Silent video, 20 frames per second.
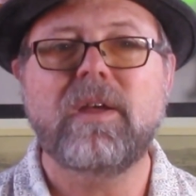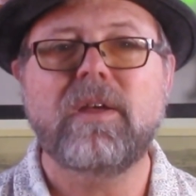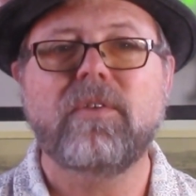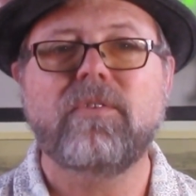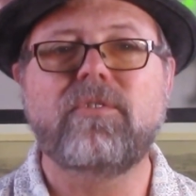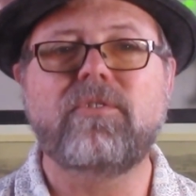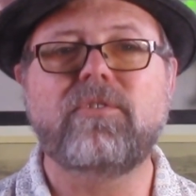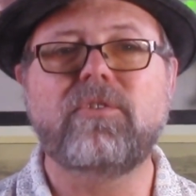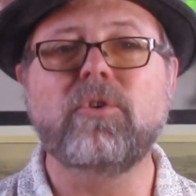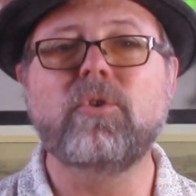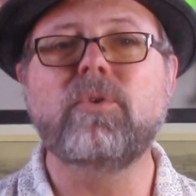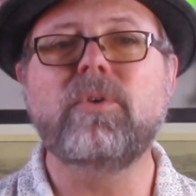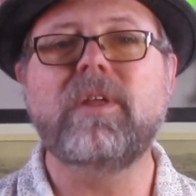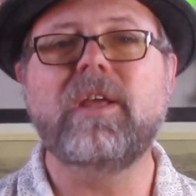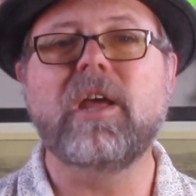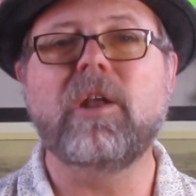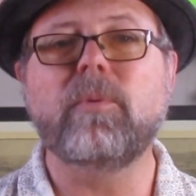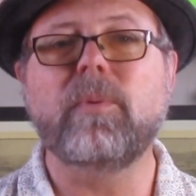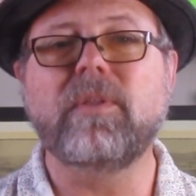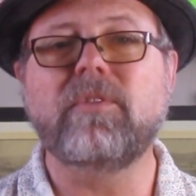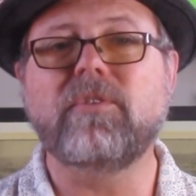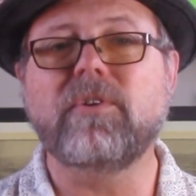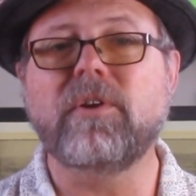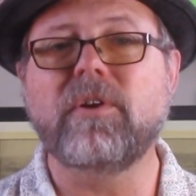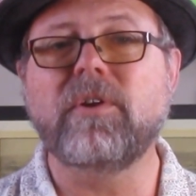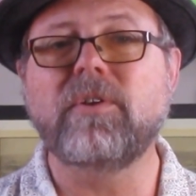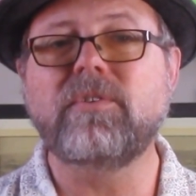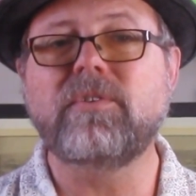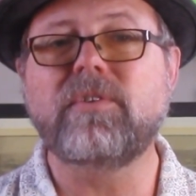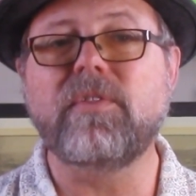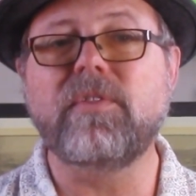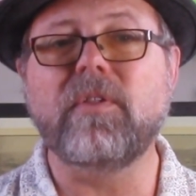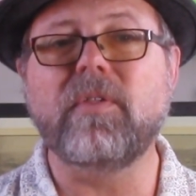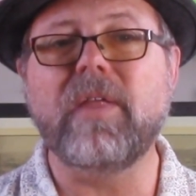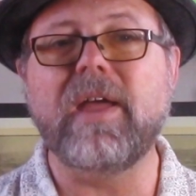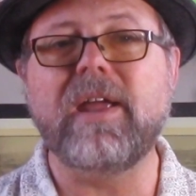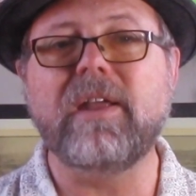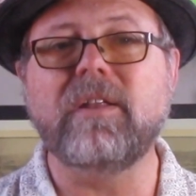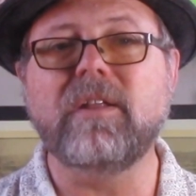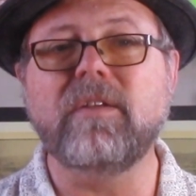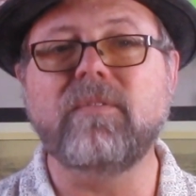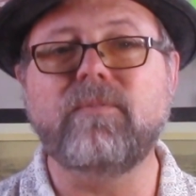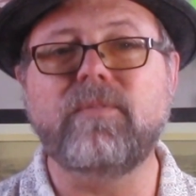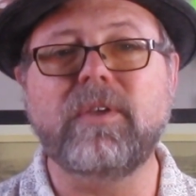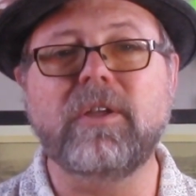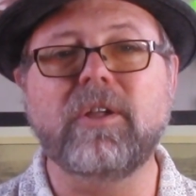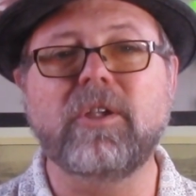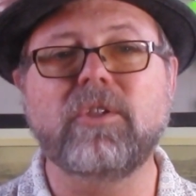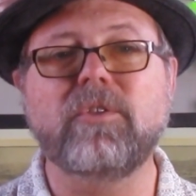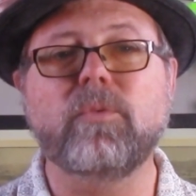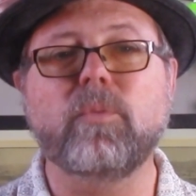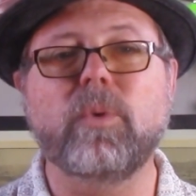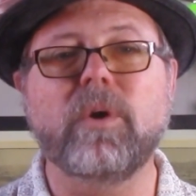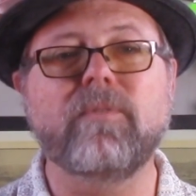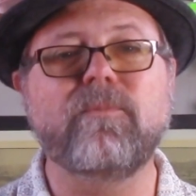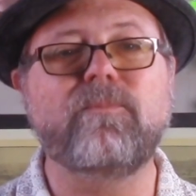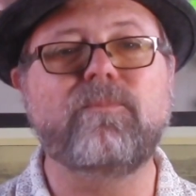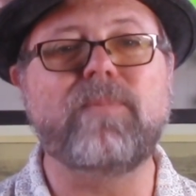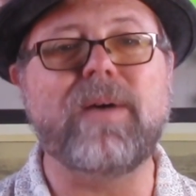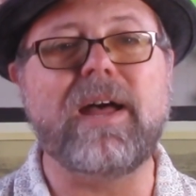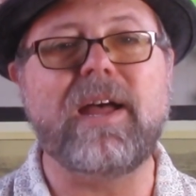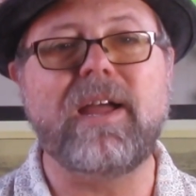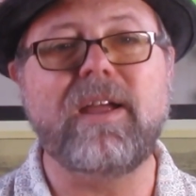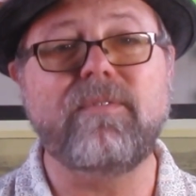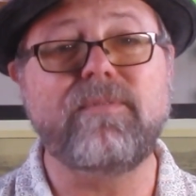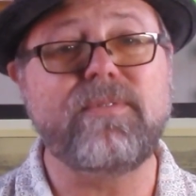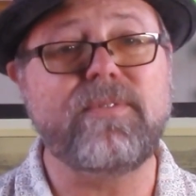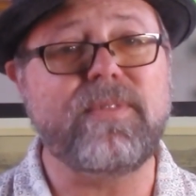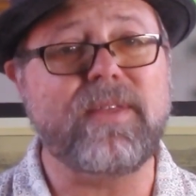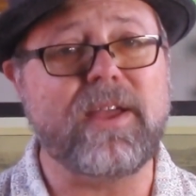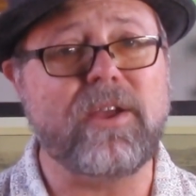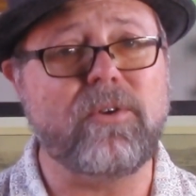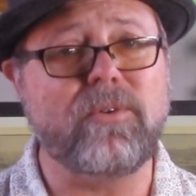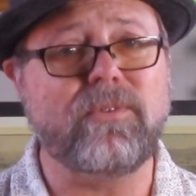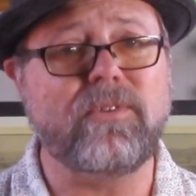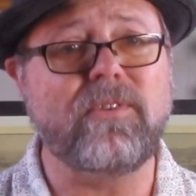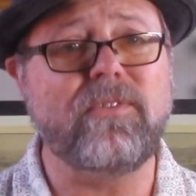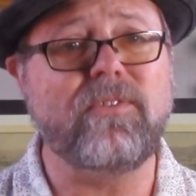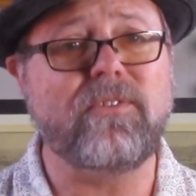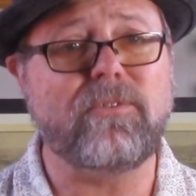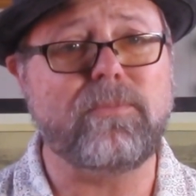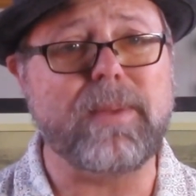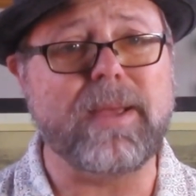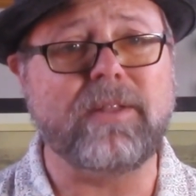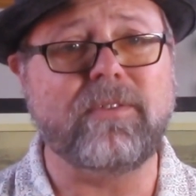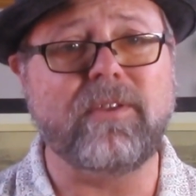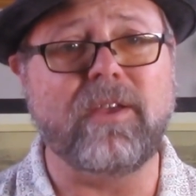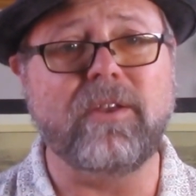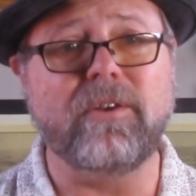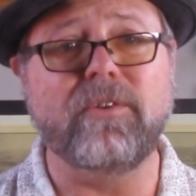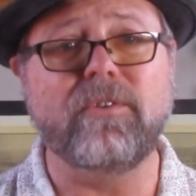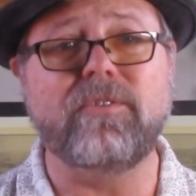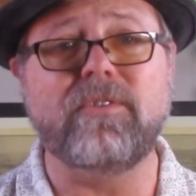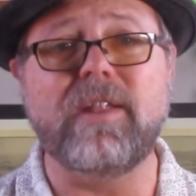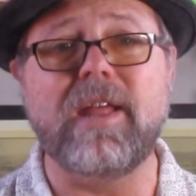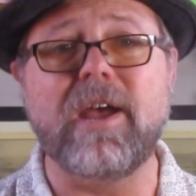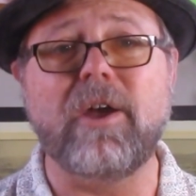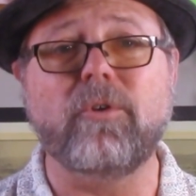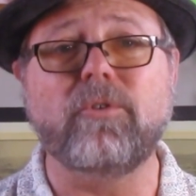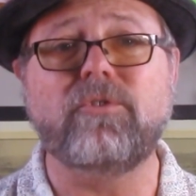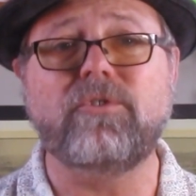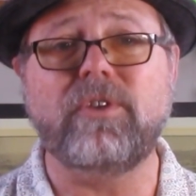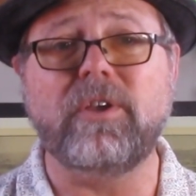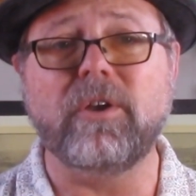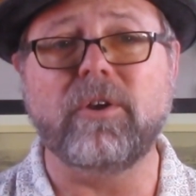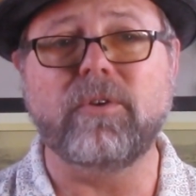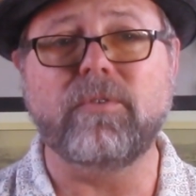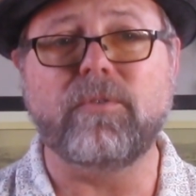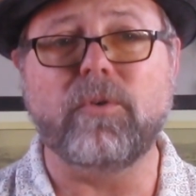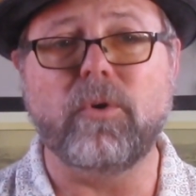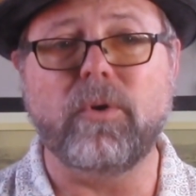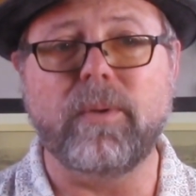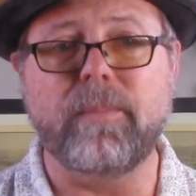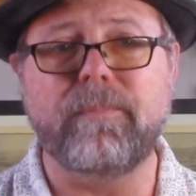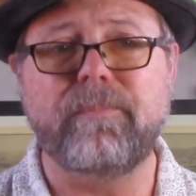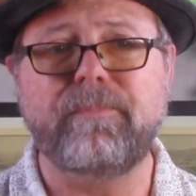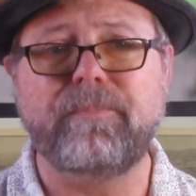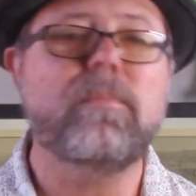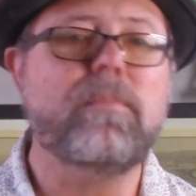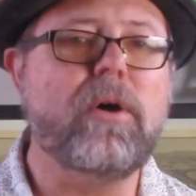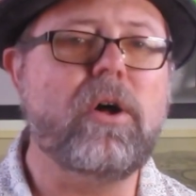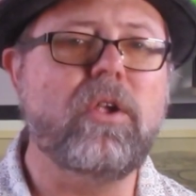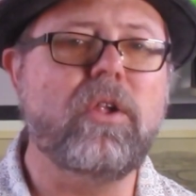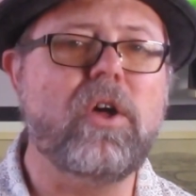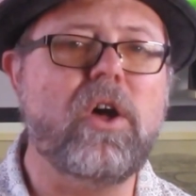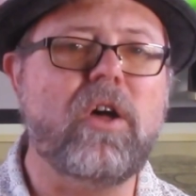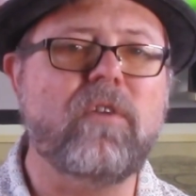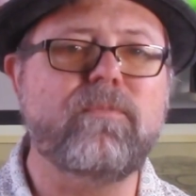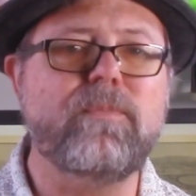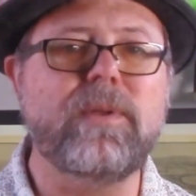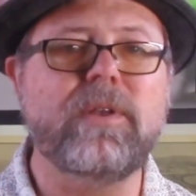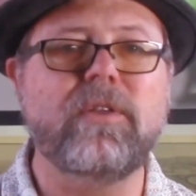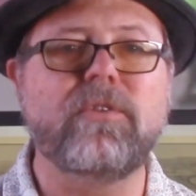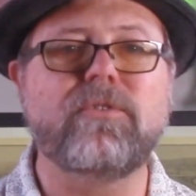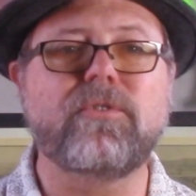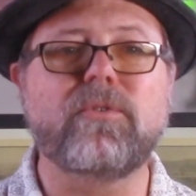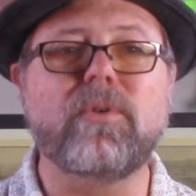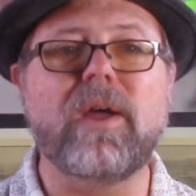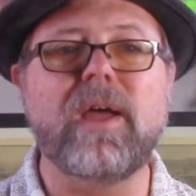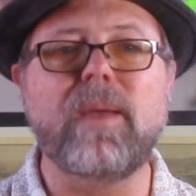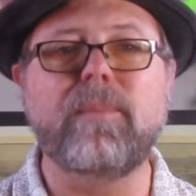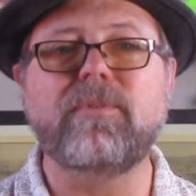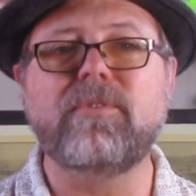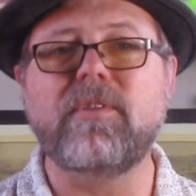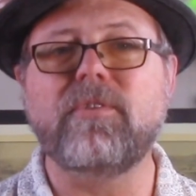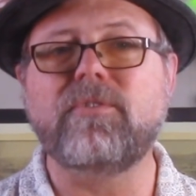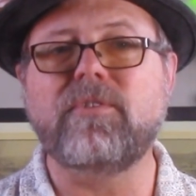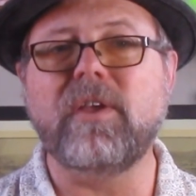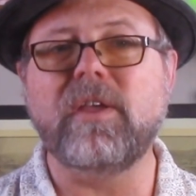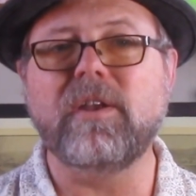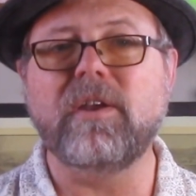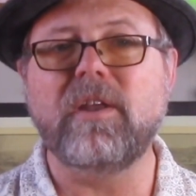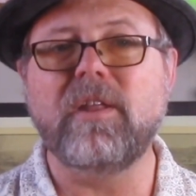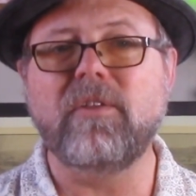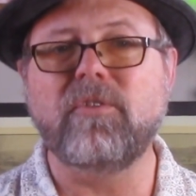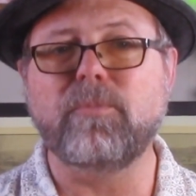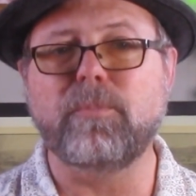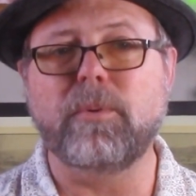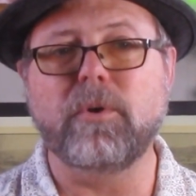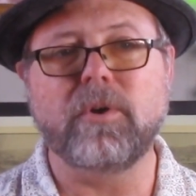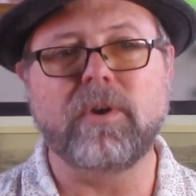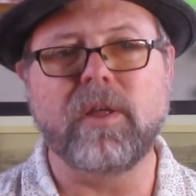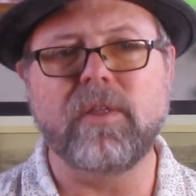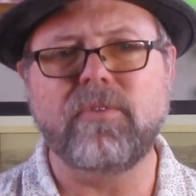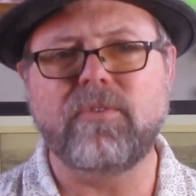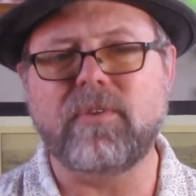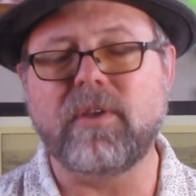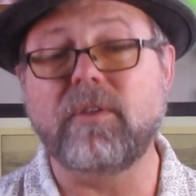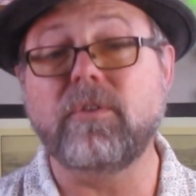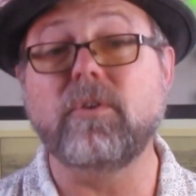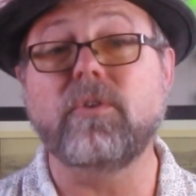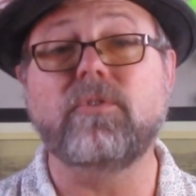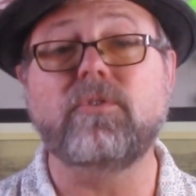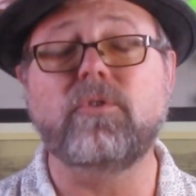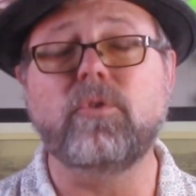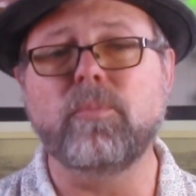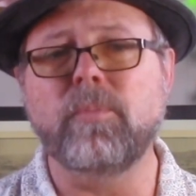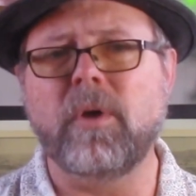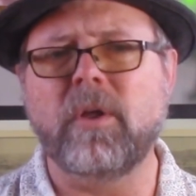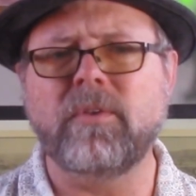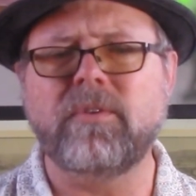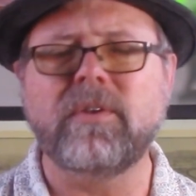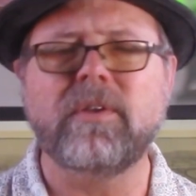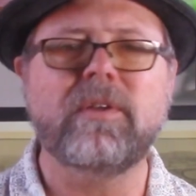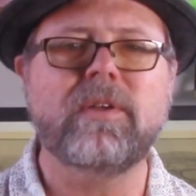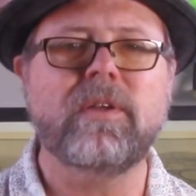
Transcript: Soon he had returned to the landing field, where 5,000 spectators now cheered for him. Paul Hoffman describes the scene in his book on Santos-Dumont,